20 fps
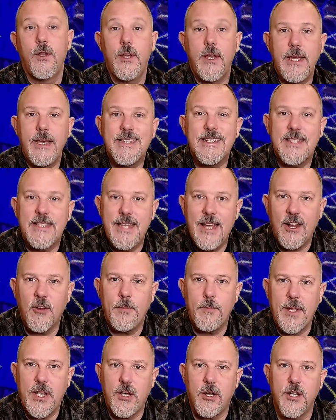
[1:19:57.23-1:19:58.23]
is there
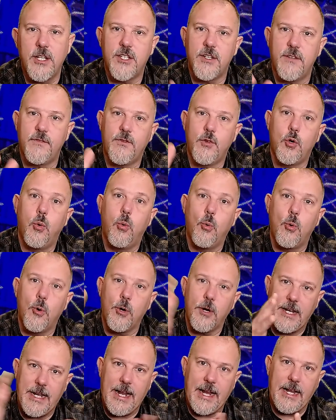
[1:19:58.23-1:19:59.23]
because of
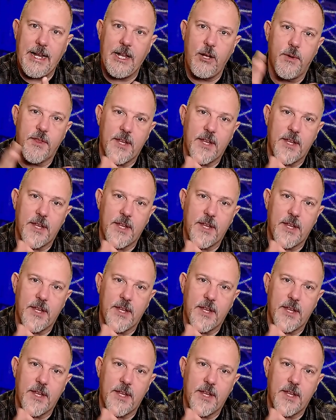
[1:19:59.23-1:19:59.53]
coordinating with